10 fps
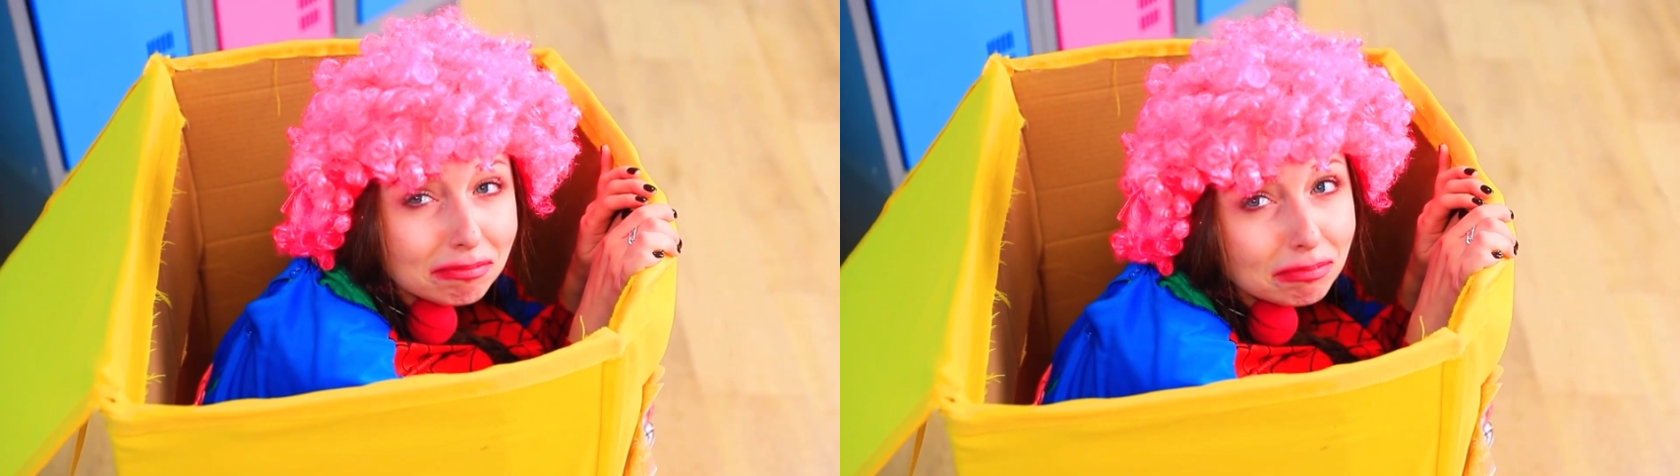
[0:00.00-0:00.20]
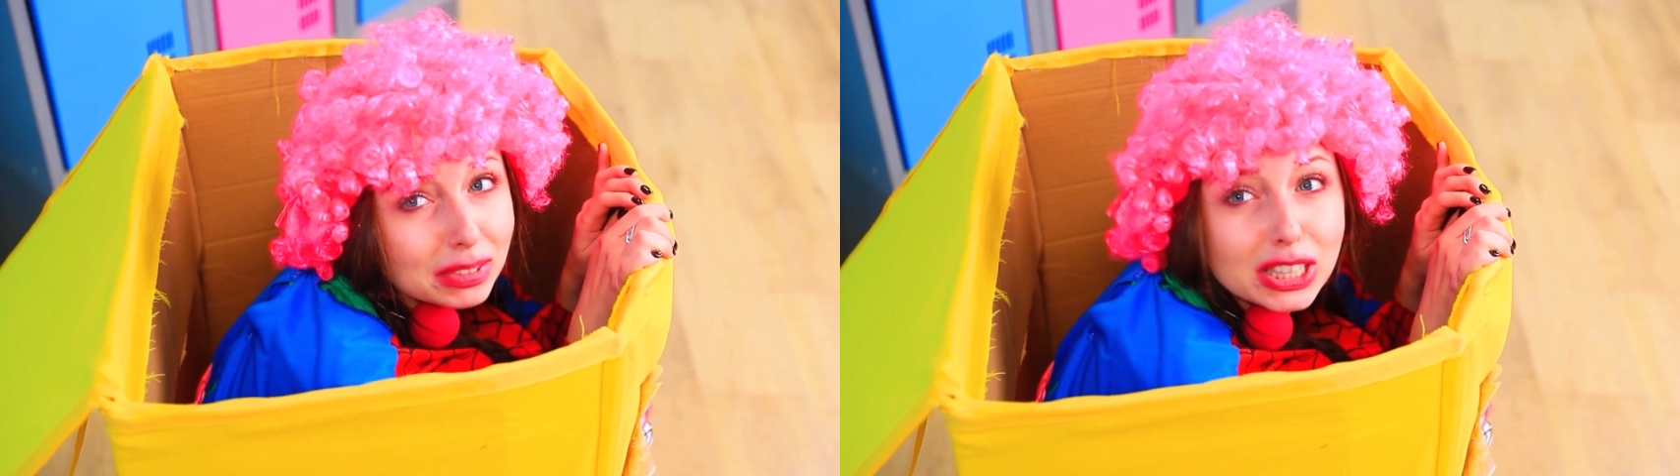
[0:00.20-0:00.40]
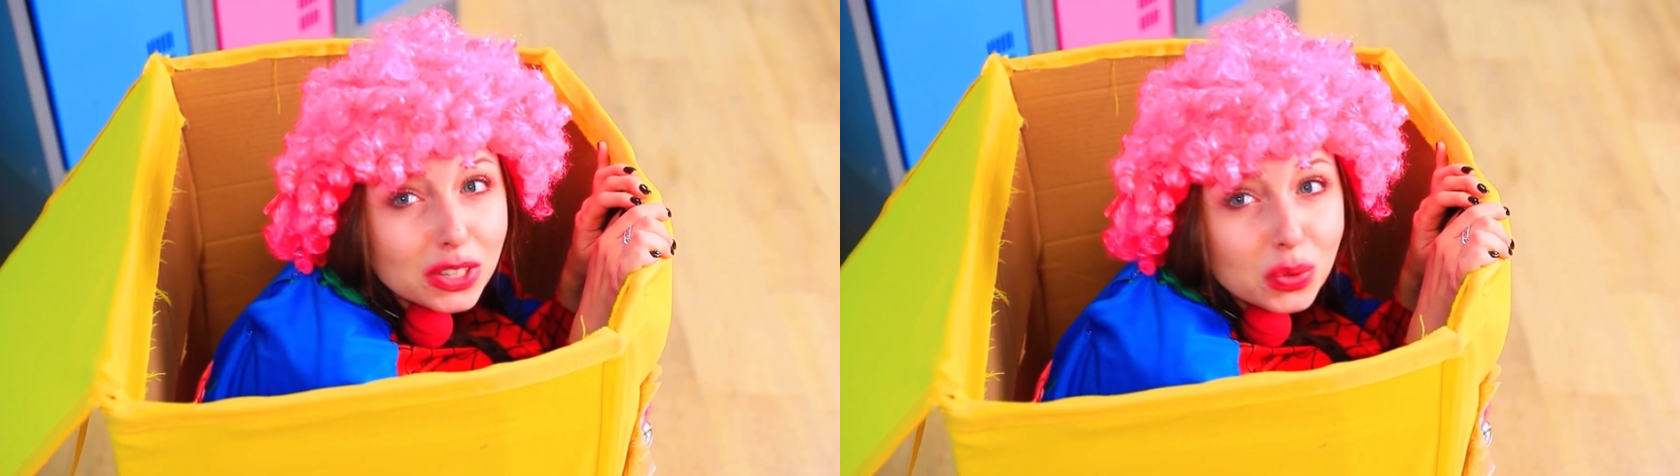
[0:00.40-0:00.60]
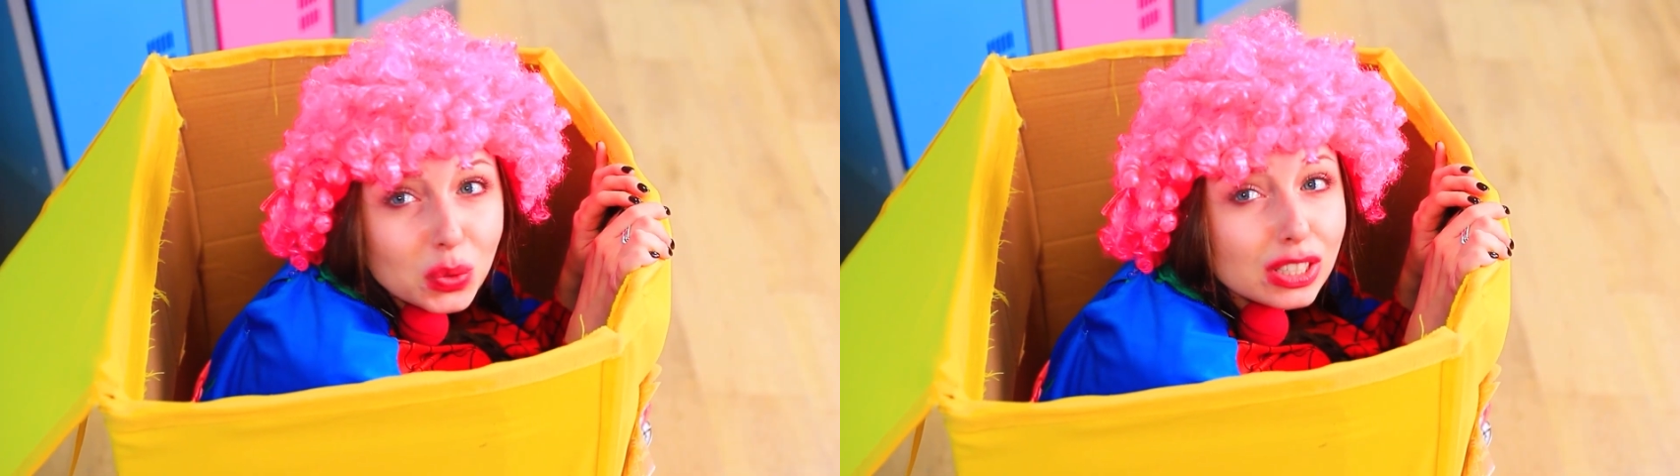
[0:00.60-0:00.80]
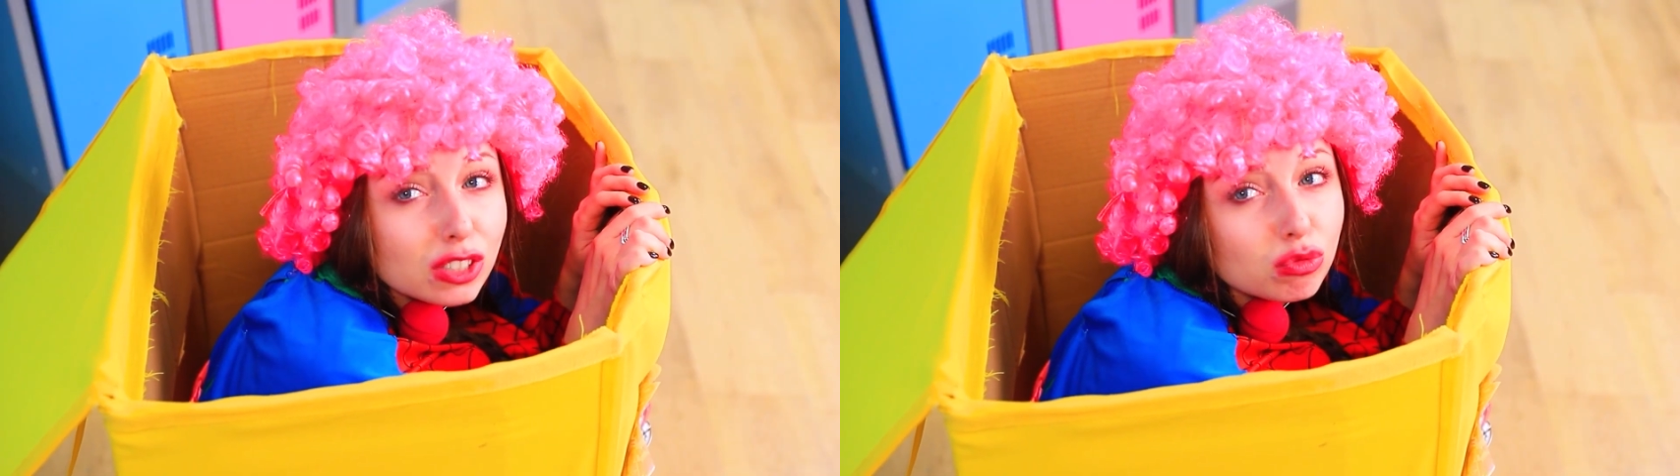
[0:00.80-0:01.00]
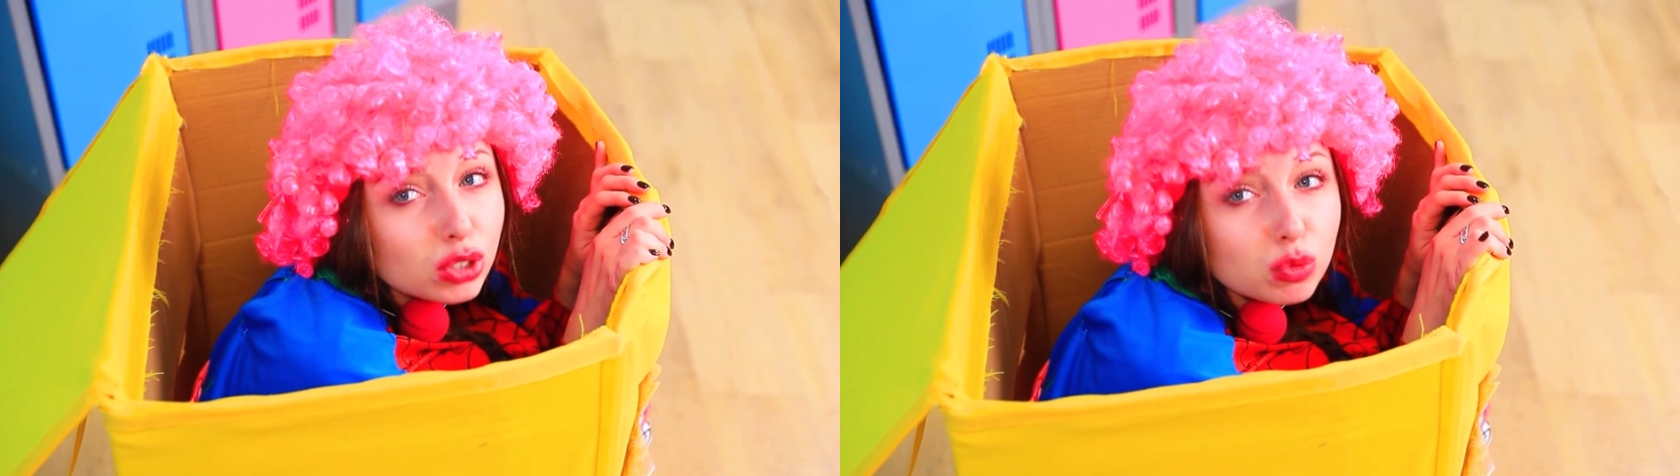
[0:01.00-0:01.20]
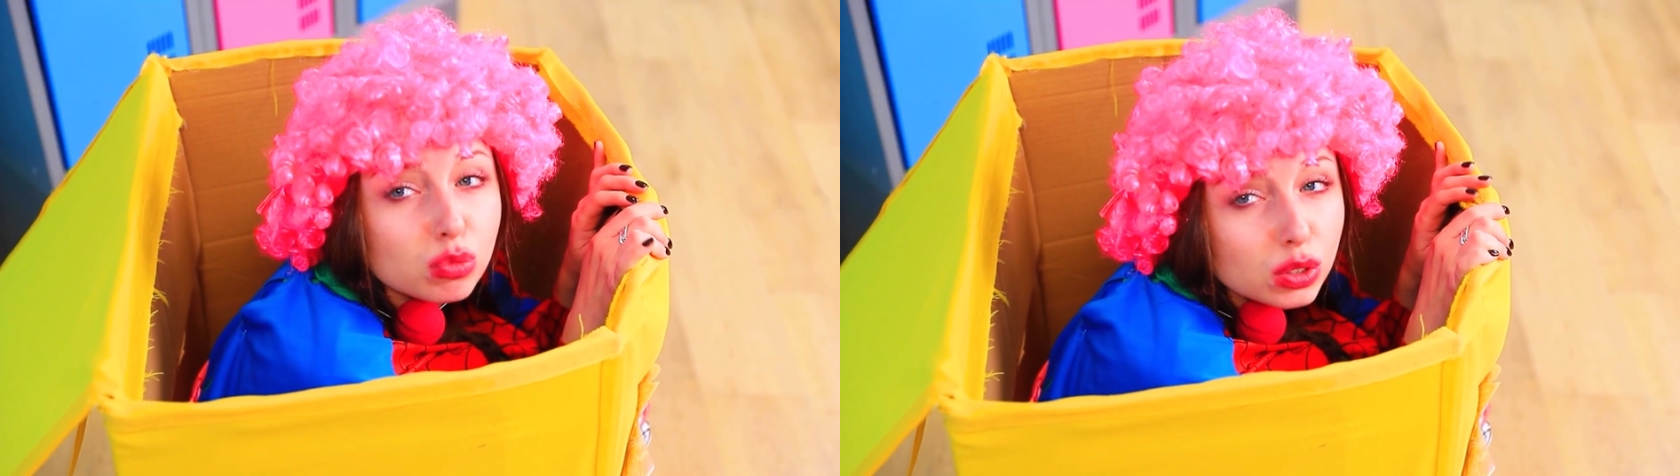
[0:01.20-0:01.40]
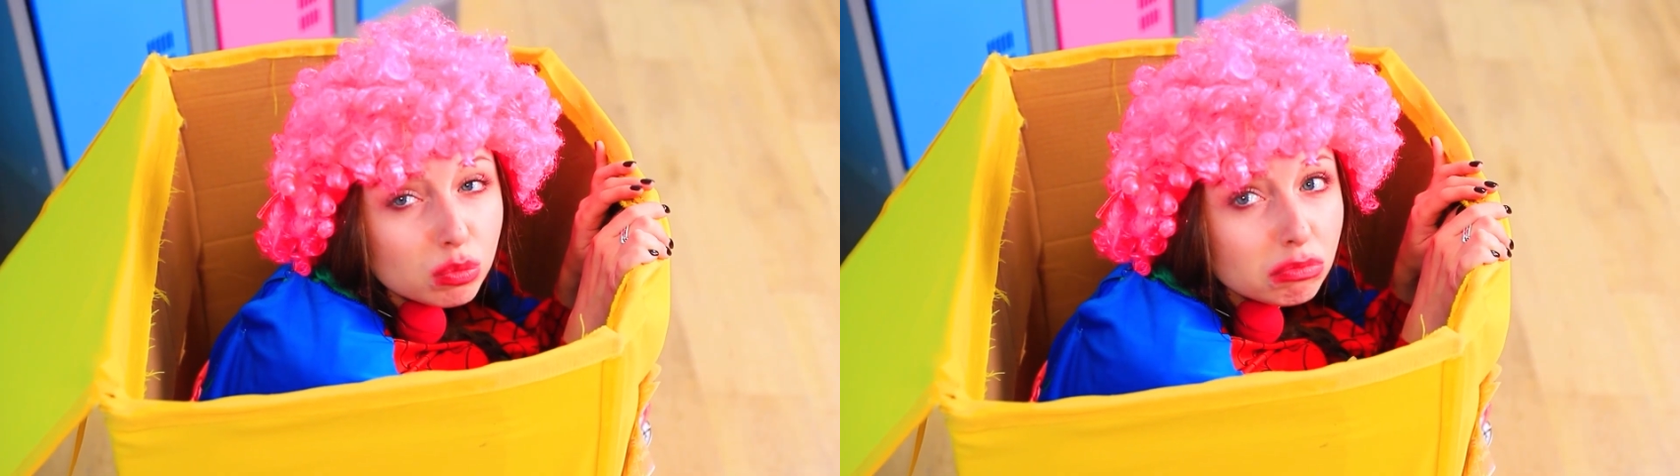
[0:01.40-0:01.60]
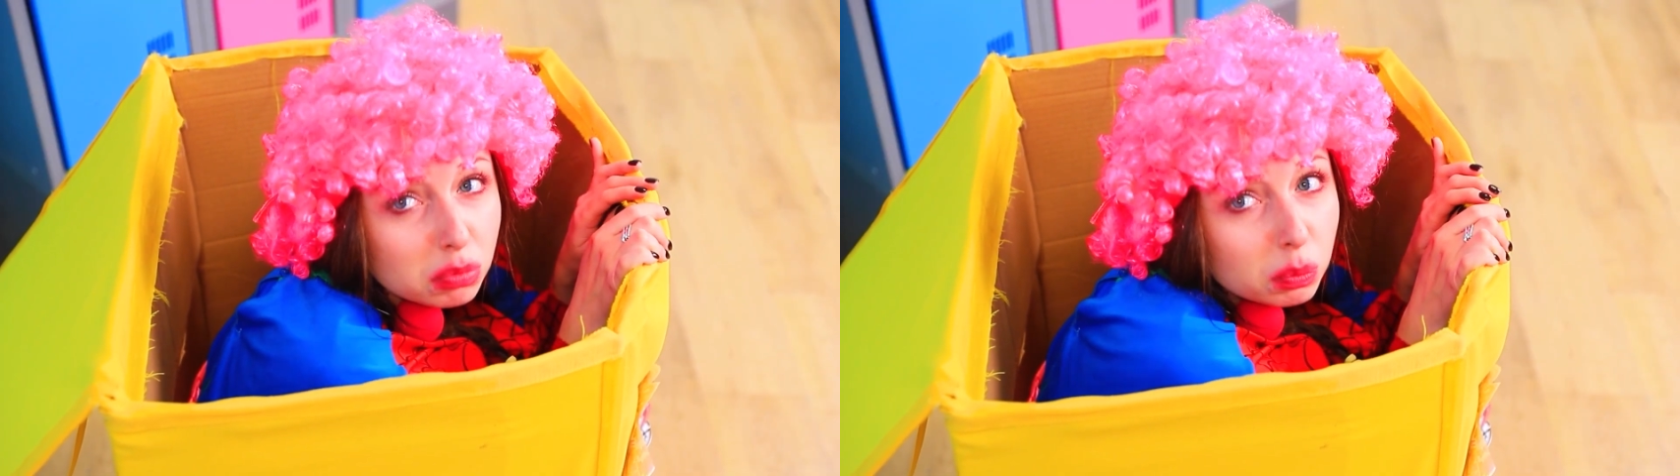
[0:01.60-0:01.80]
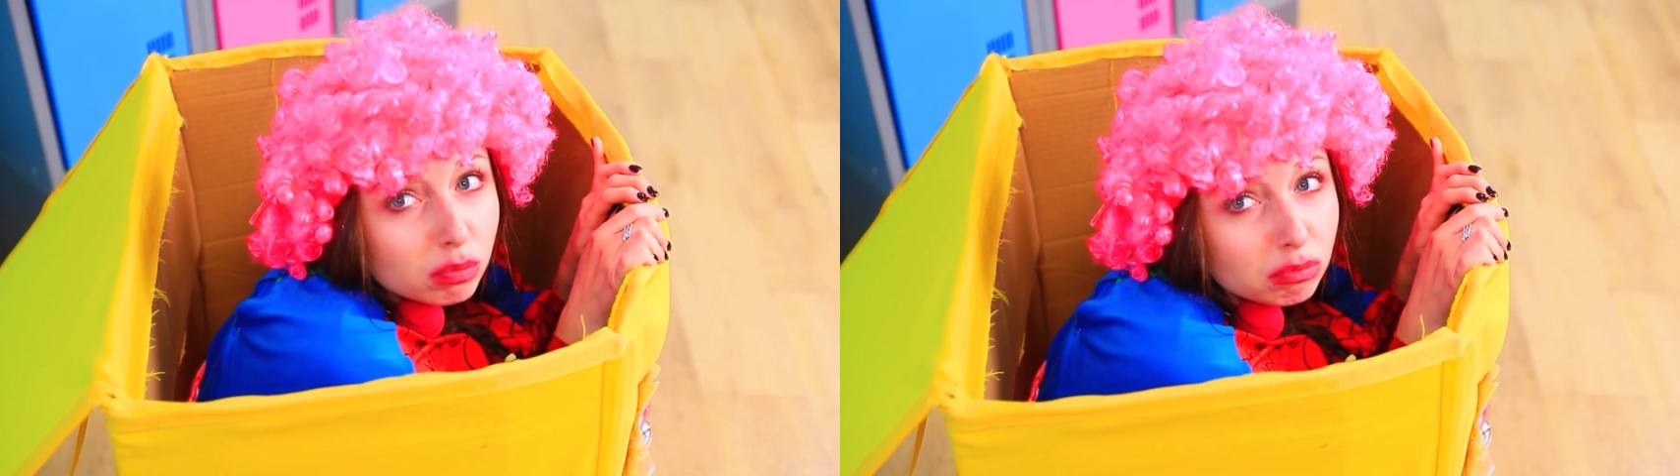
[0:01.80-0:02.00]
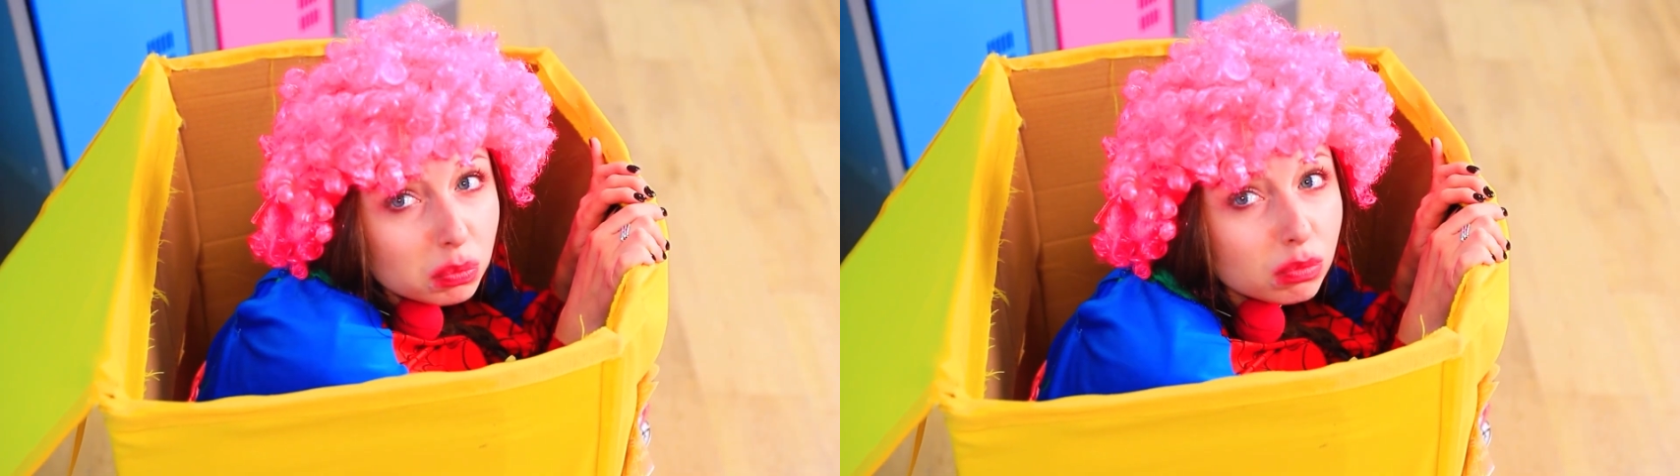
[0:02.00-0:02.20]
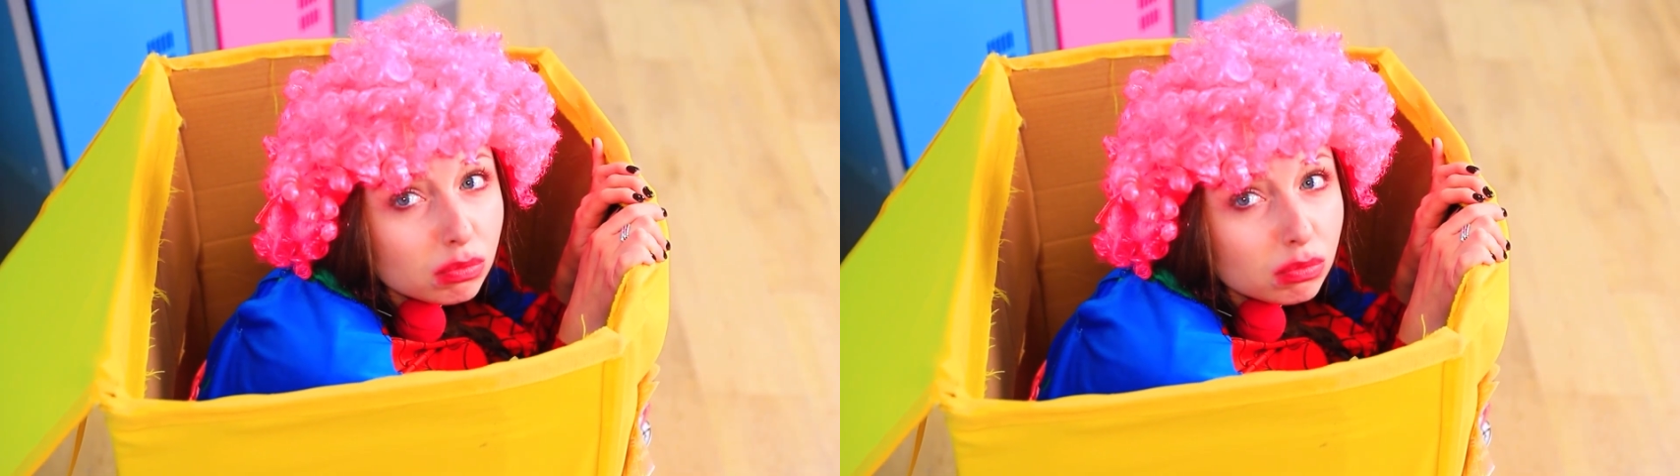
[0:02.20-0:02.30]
Nobody wants to be friends with me.